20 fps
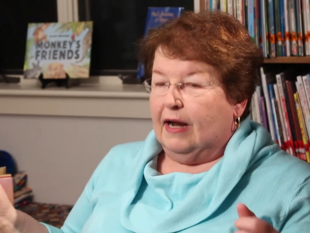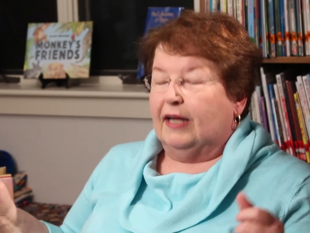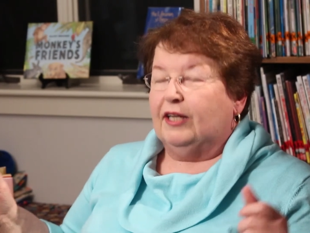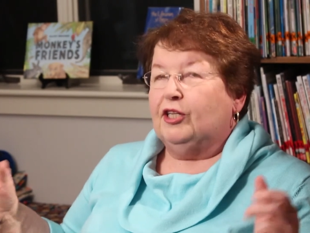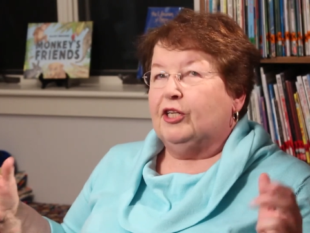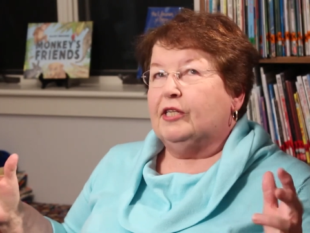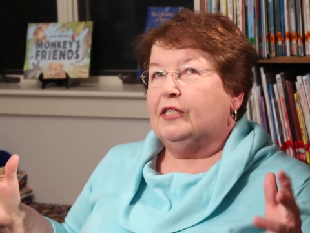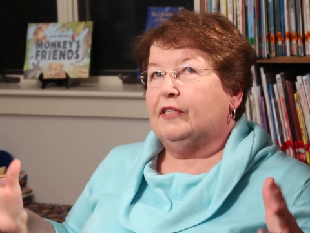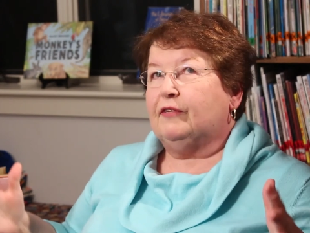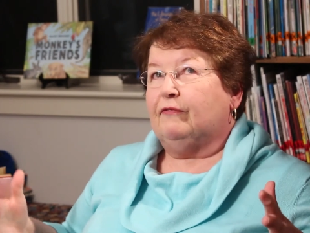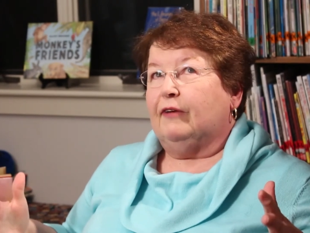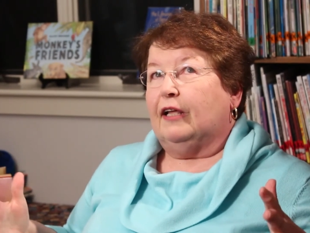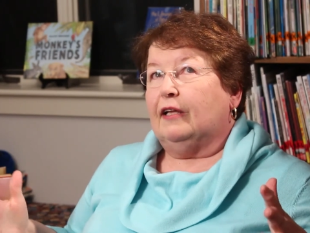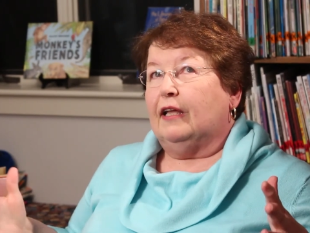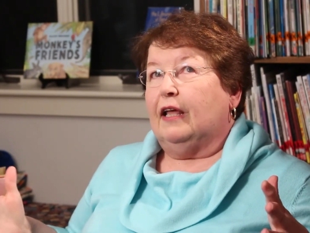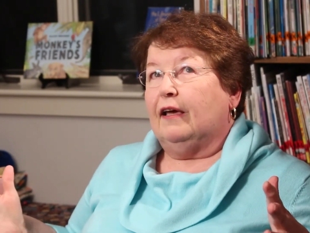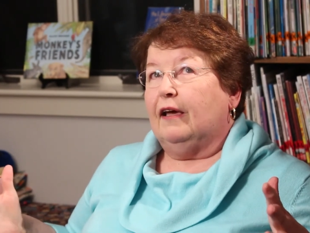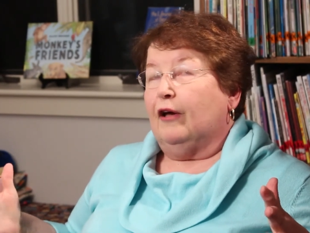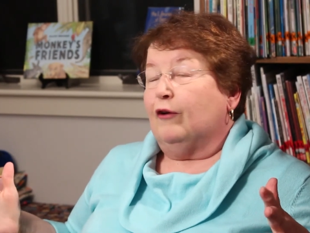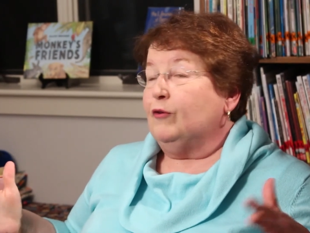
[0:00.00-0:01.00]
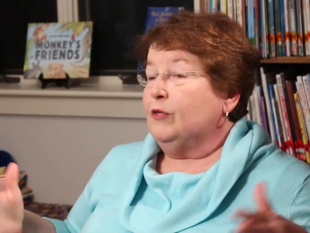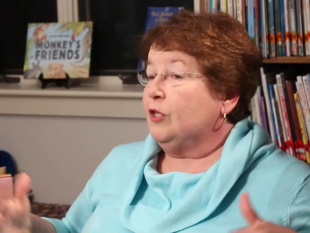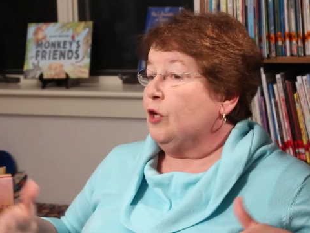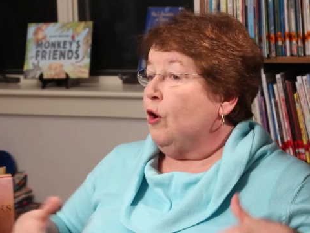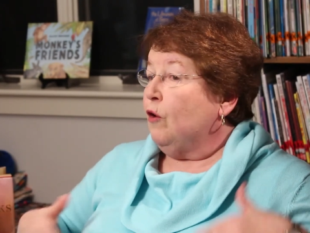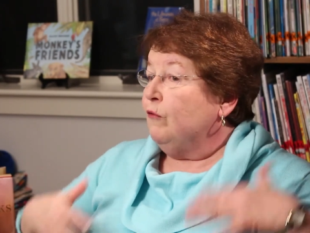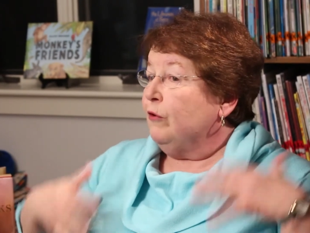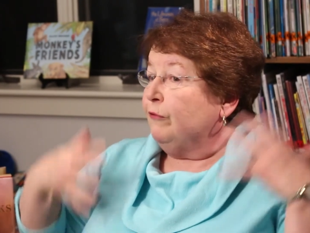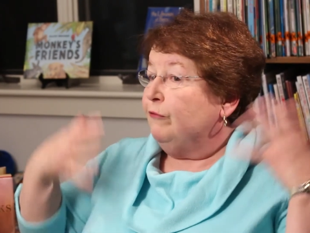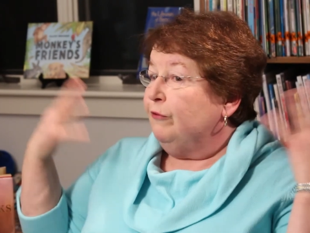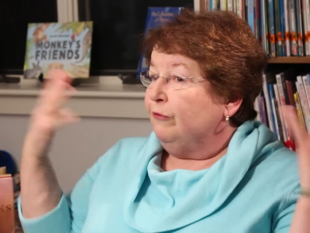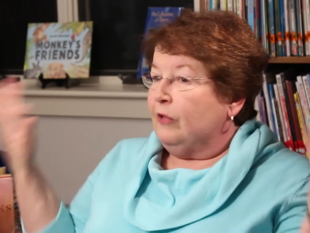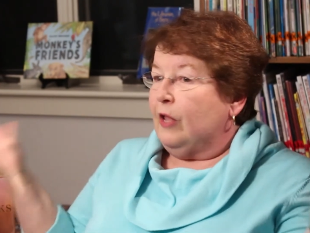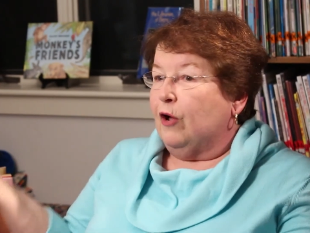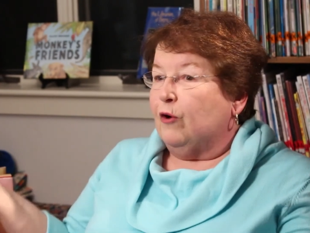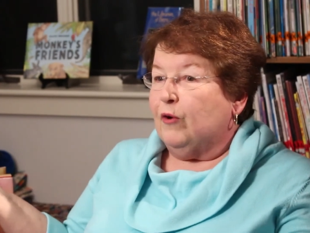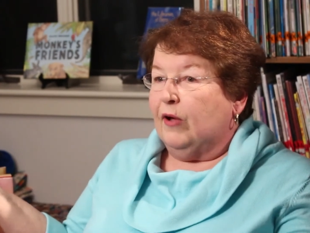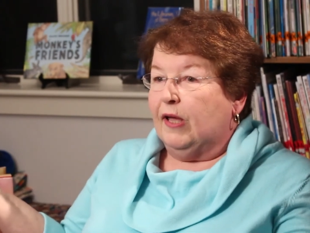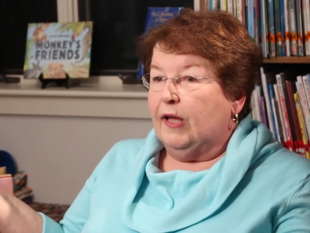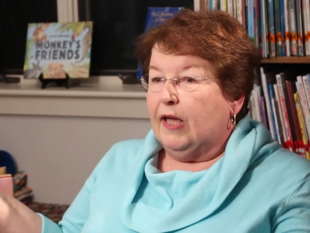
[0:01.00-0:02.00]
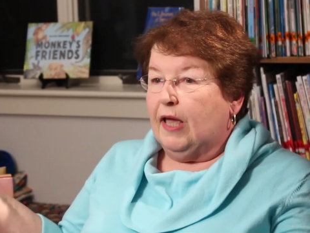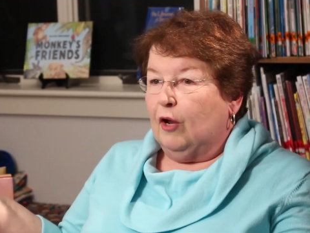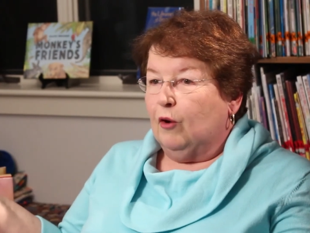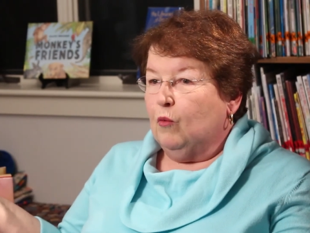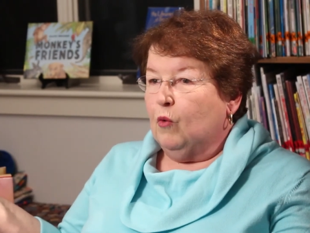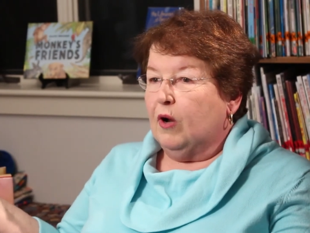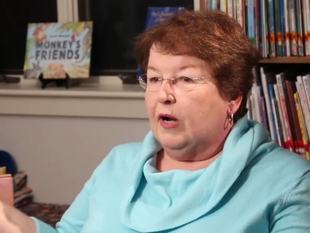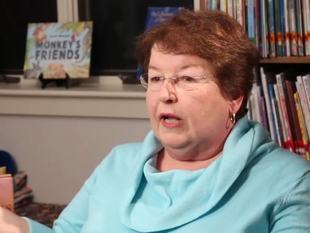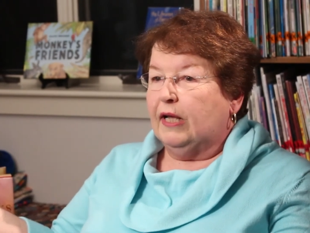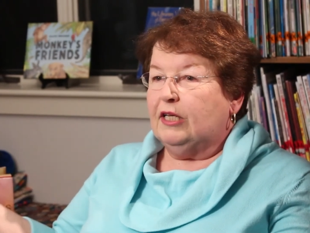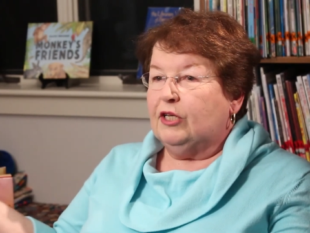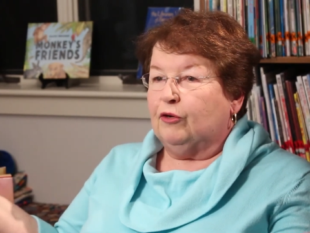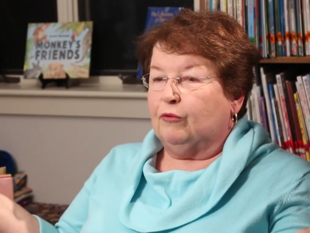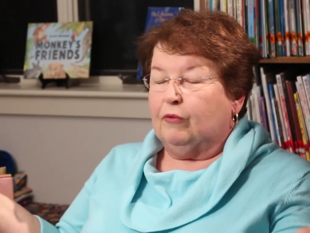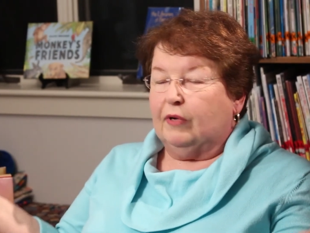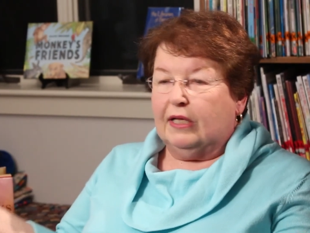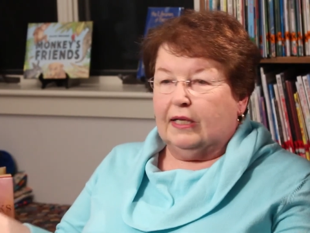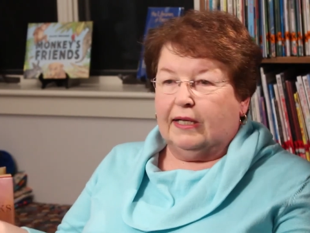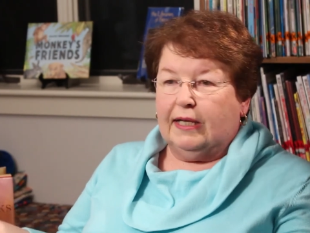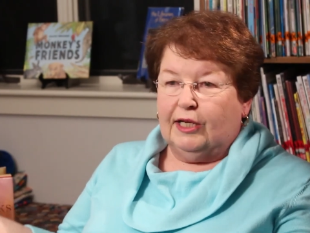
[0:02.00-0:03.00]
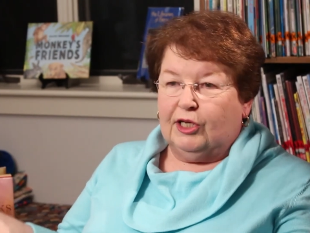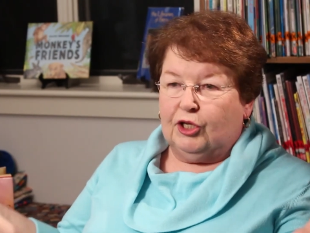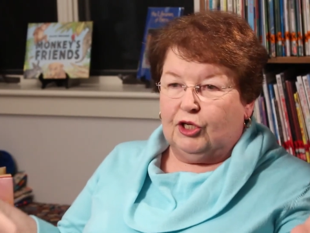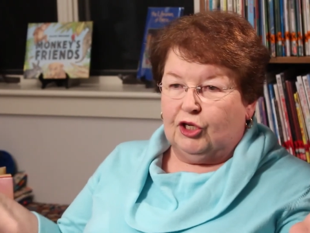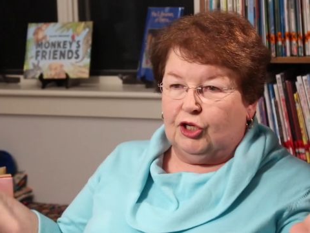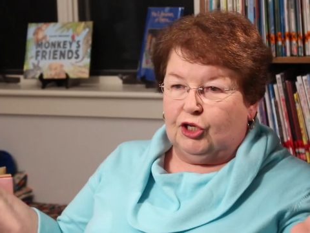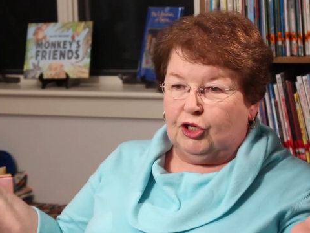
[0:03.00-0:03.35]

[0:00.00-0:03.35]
that I just felt like I was overflowing and wanting to really